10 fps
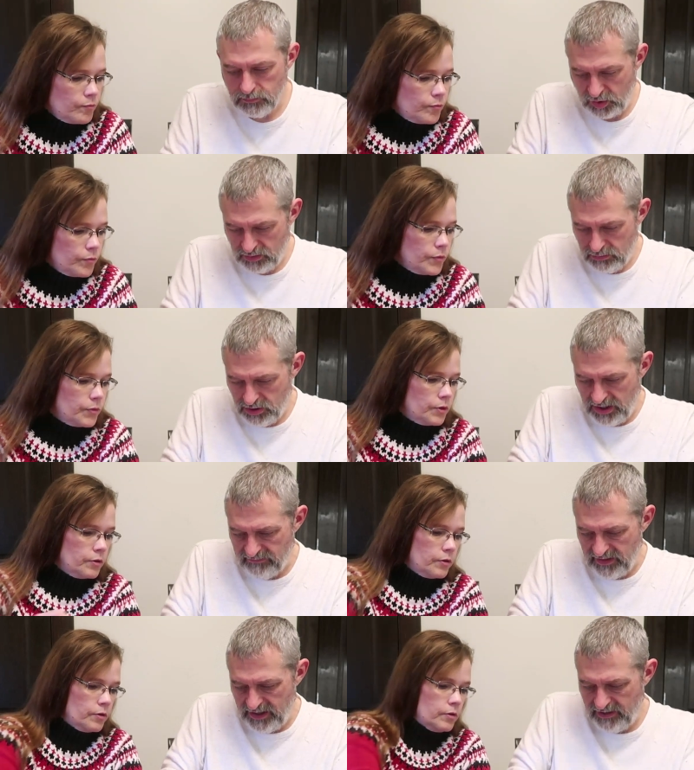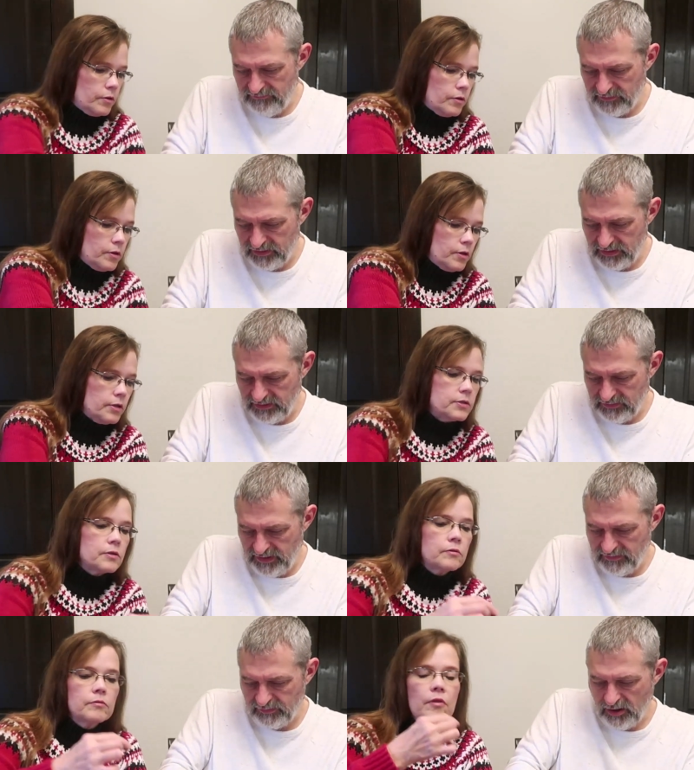Speaker 1: So you can have the half or you this.
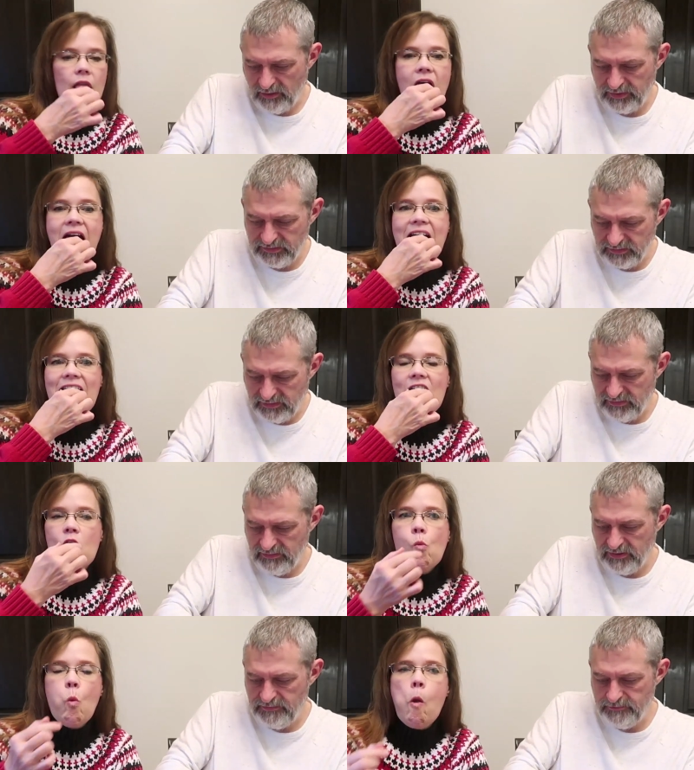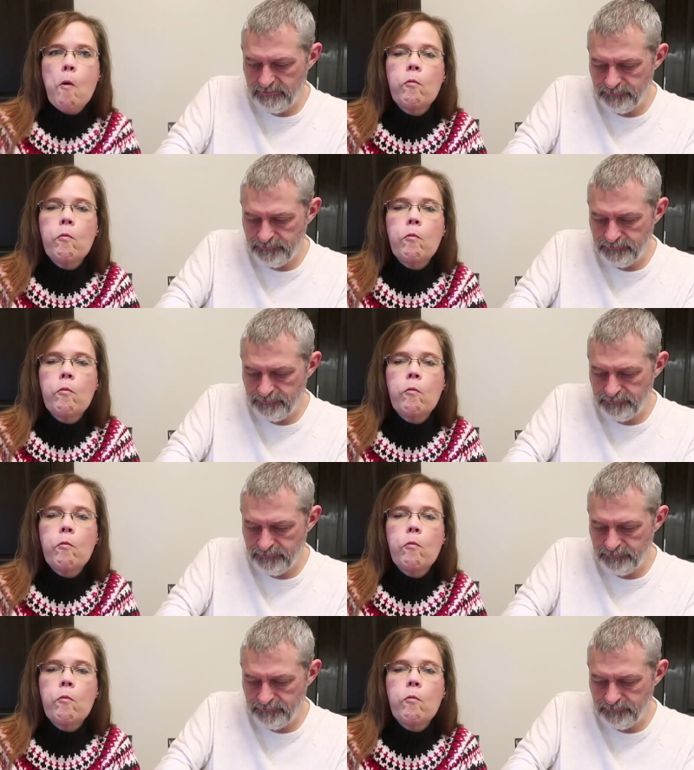take the small piece, whatever you want.